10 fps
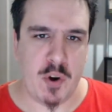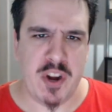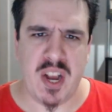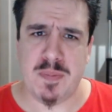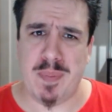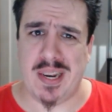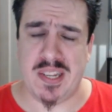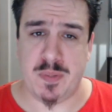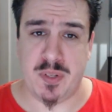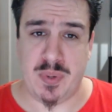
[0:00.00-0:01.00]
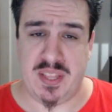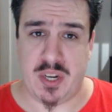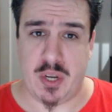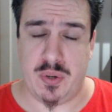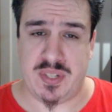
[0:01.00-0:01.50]
Very nice balance between the
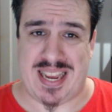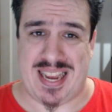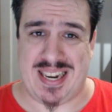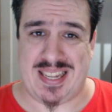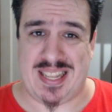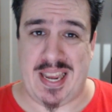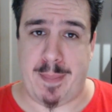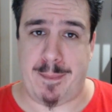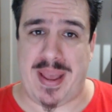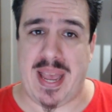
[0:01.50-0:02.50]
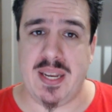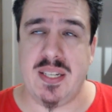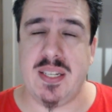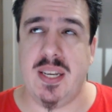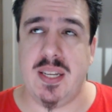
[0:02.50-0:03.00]
nose and the
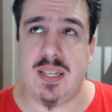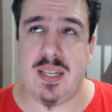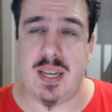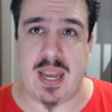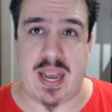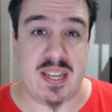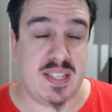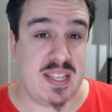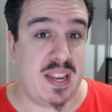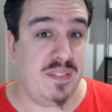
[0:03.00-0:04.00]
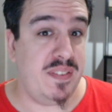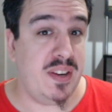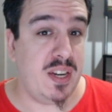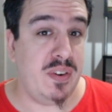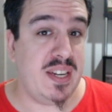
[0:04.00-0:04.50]
palate. It has that
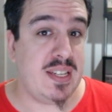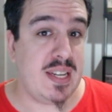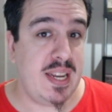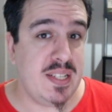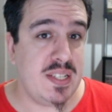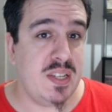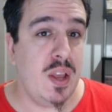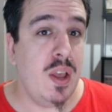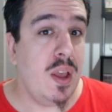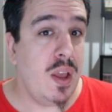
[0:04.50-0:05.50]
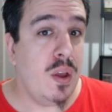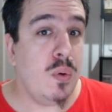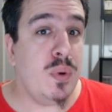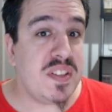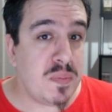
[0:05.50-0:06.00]
vanilla-y taste
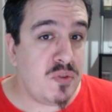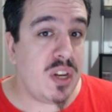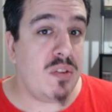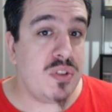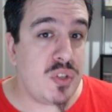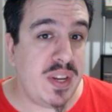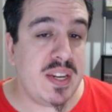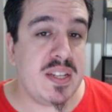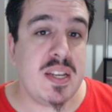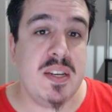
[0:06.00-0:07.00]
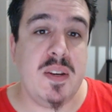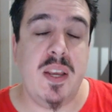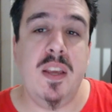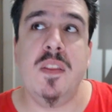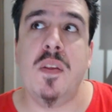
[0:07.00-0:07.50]
with some general sweetness
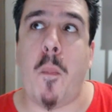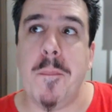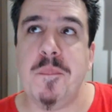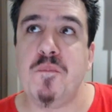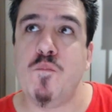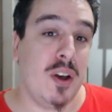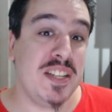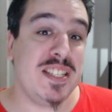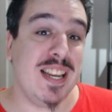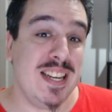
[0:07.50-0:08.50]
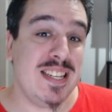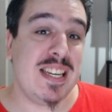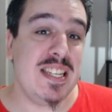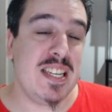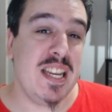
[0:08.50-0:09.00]
underneath. On a second
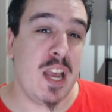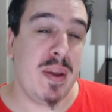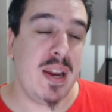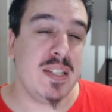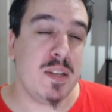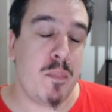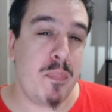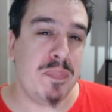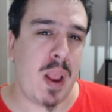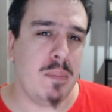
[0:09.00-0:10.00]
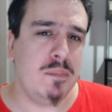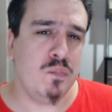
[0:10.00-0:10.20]
tasting, I'm getting some